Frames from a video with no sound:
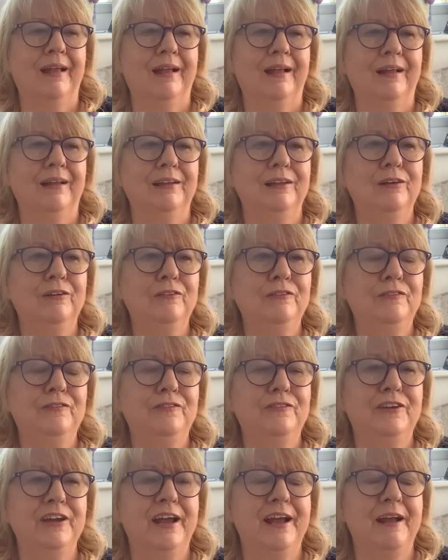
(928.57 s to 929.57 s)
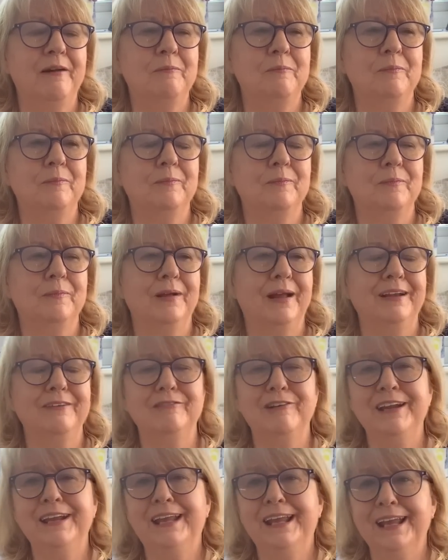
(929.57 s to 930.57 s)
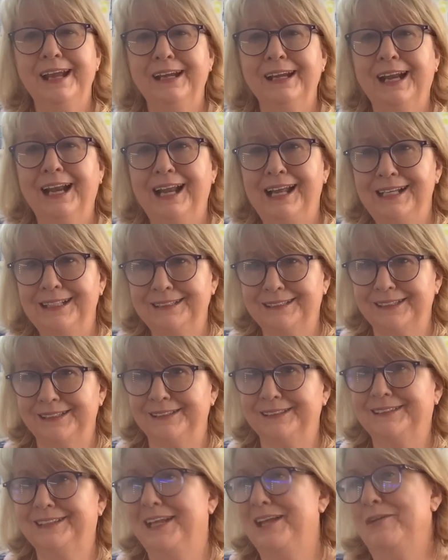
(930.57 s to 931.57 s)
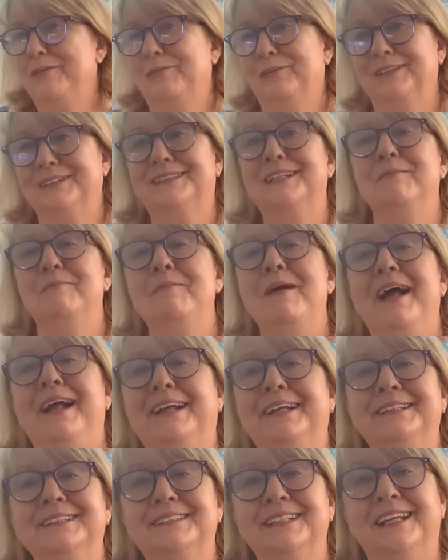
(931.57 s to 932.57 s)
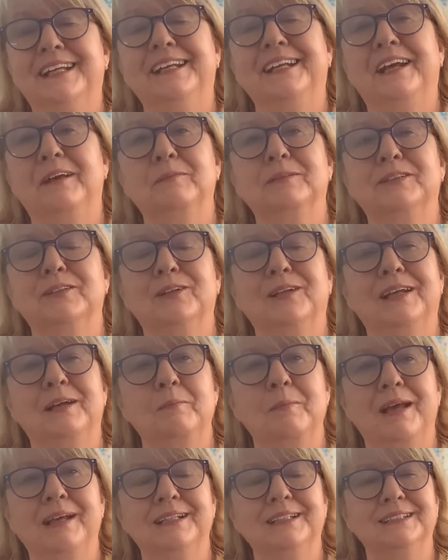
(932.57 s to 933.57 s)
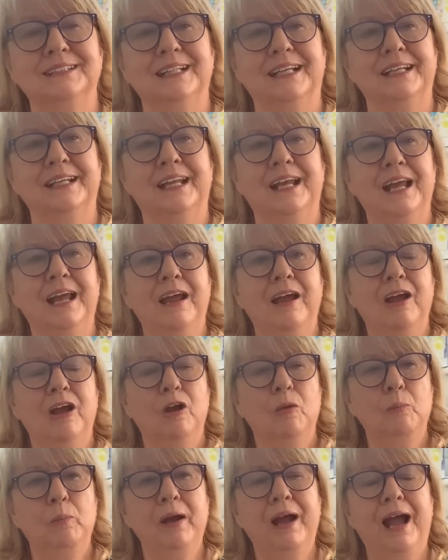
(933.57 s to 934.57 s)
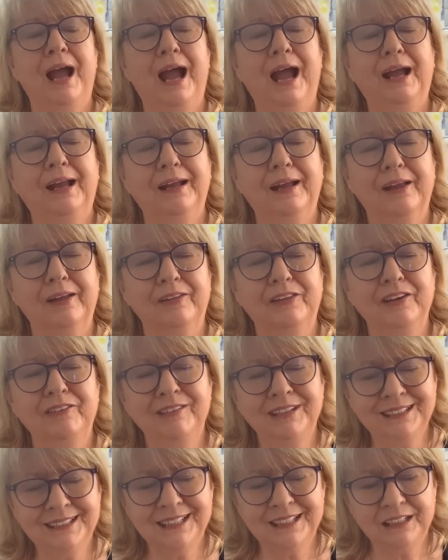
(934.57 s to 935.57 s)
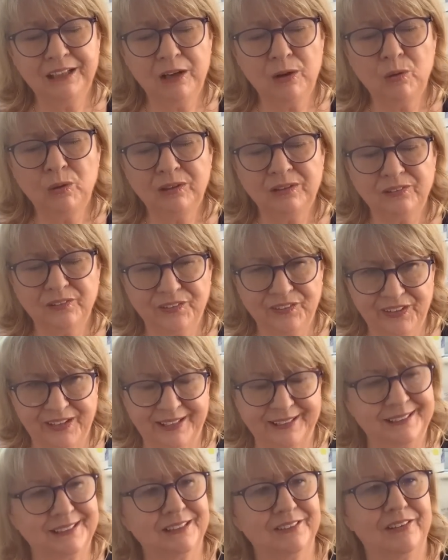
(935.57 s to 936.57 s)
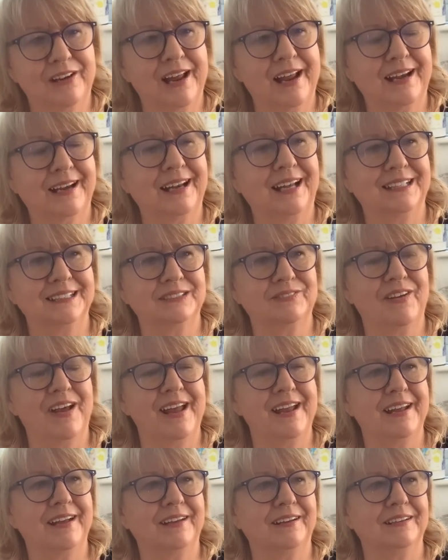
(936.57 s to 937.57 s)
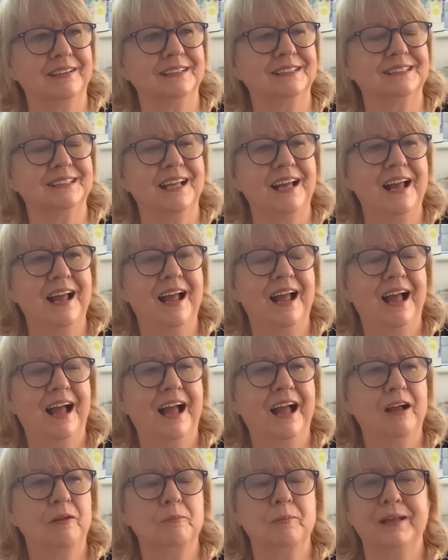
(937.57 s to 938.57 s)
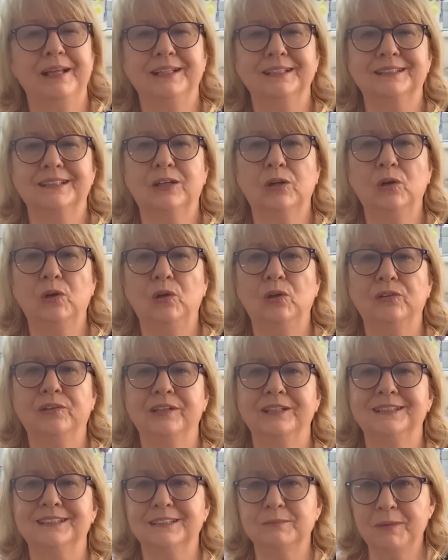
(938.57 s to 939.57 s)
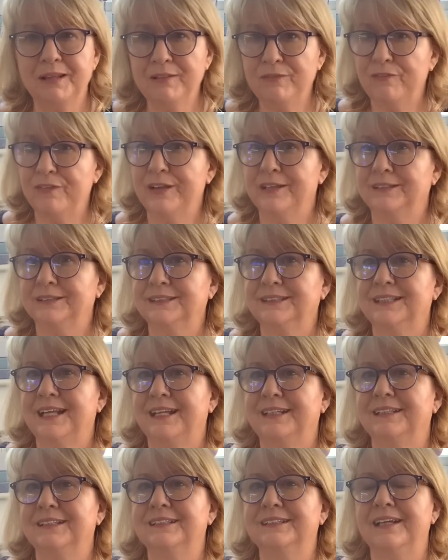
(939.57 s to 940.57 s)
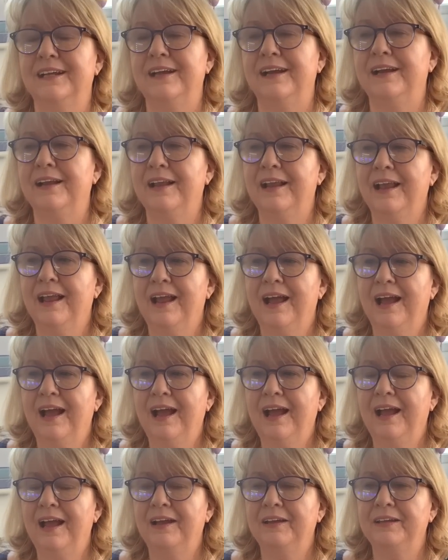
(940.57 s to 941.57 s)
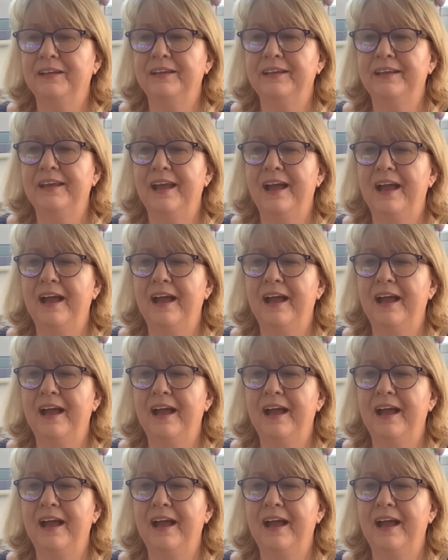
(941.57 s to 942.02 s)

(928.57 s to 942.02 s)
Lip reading: Loved Enrique Iglesias, he was amazing, absolutely amazing. But there is a local theatre in Las Vegas. It's called the Smithfield Centre, and